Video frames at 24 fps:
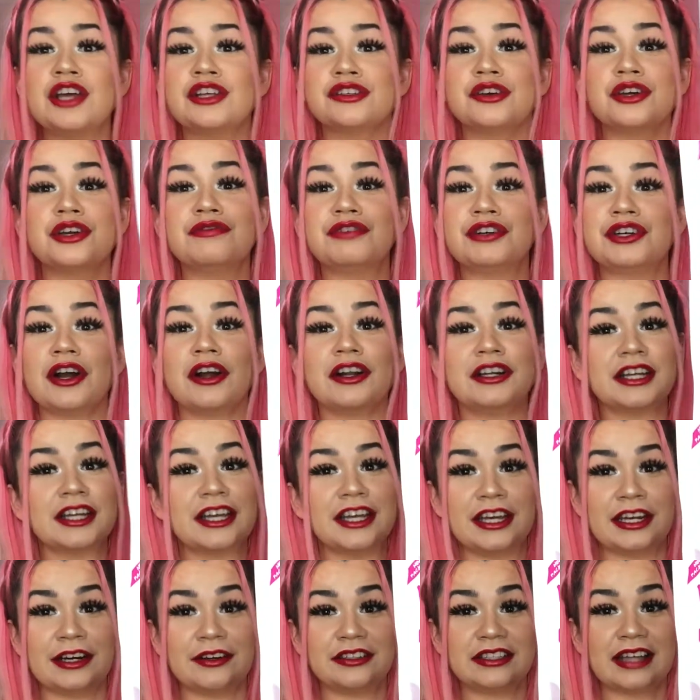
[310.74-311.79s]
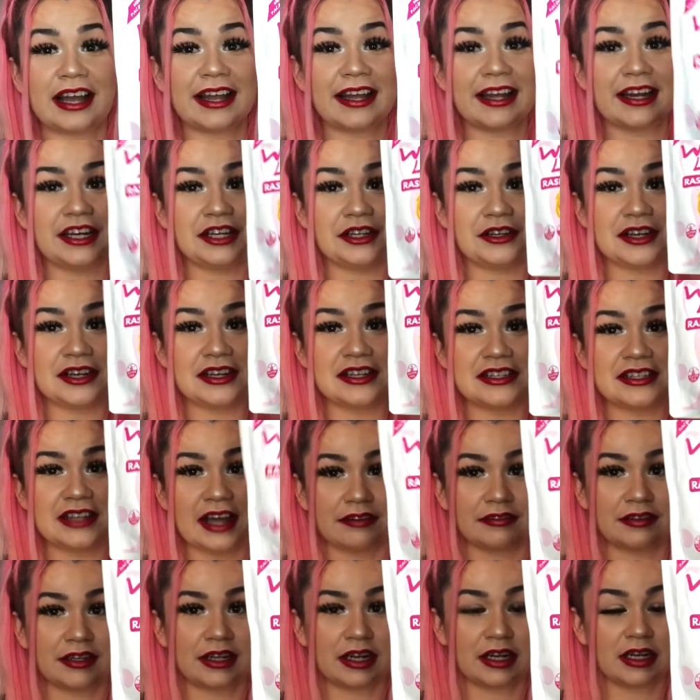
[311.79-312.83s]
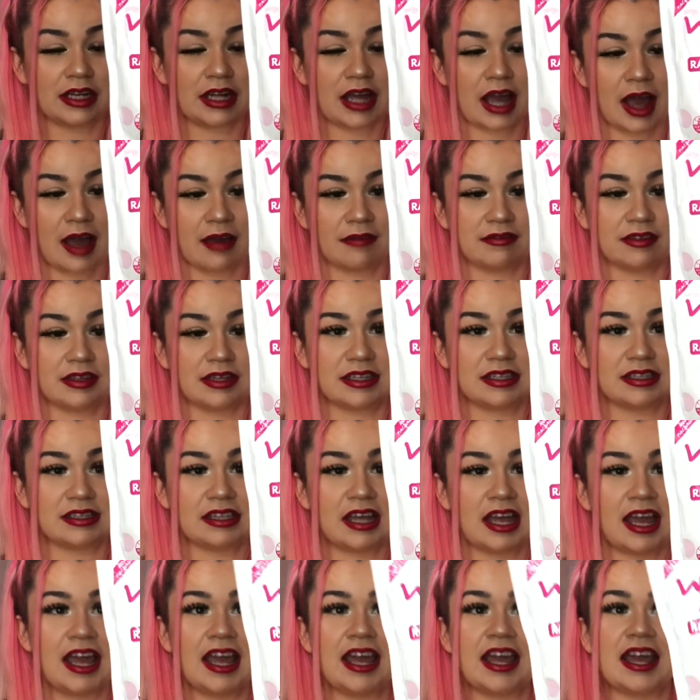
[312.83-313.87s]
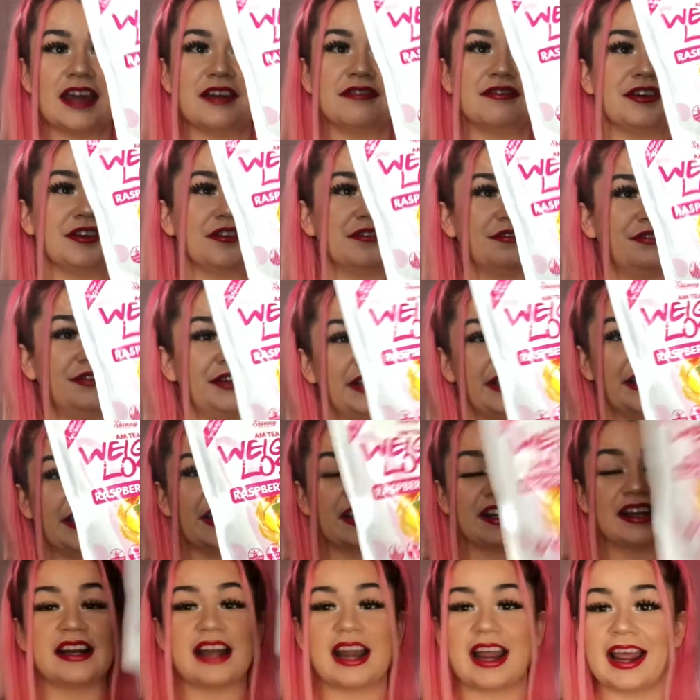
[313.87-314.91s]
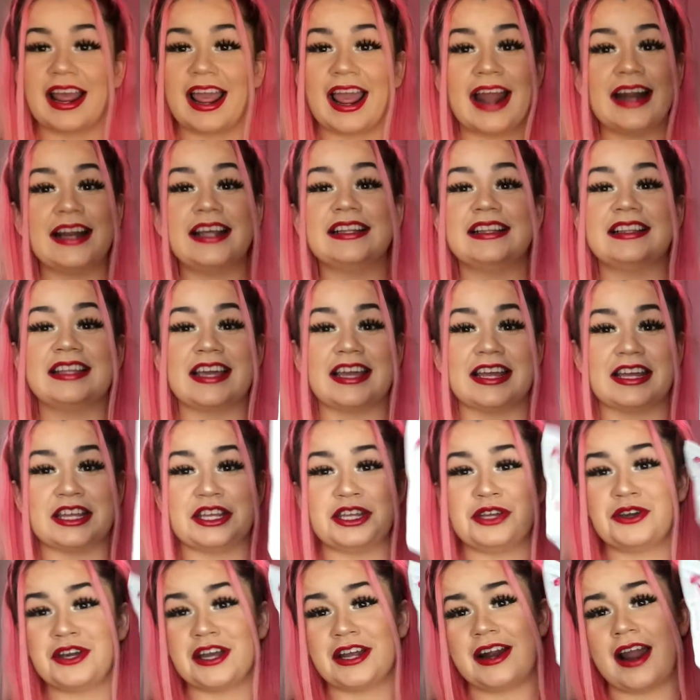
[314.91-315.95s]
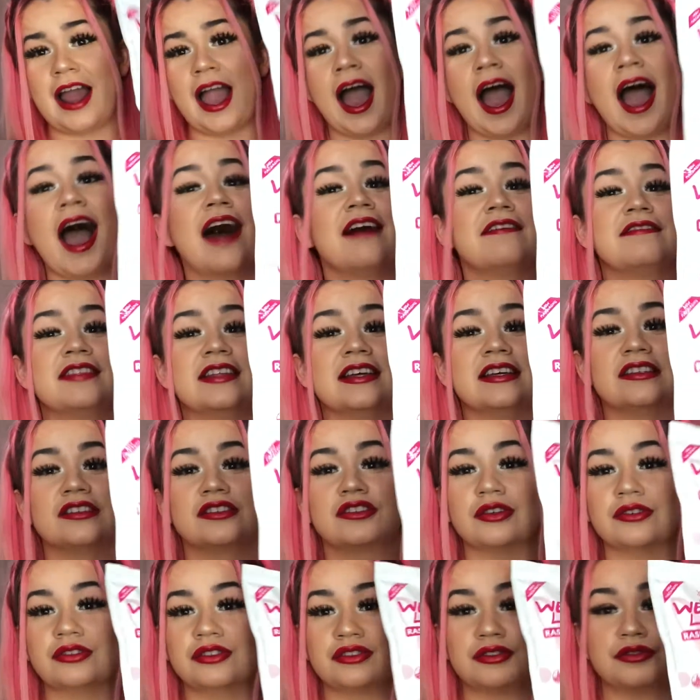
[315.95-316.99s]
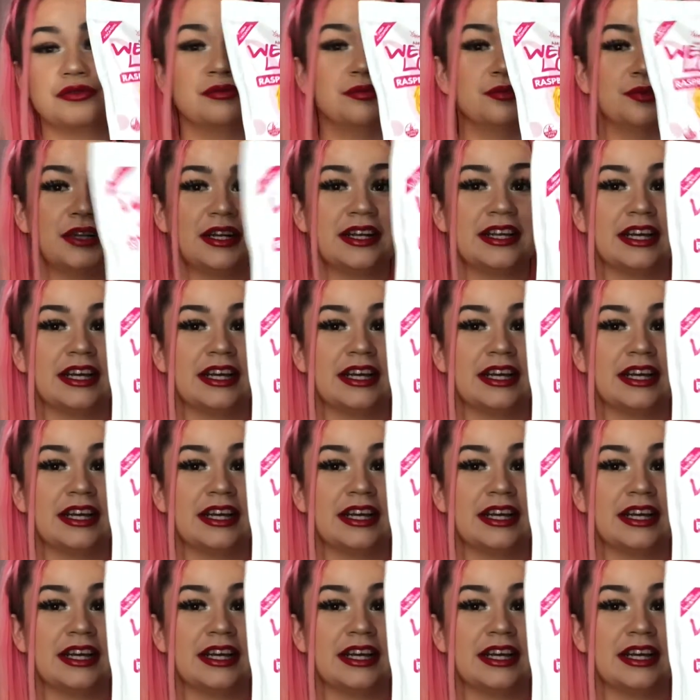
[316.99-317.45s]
So if you're on a keto diet, you can definitely have this. If you're vegan, anything, you can have this. So it's really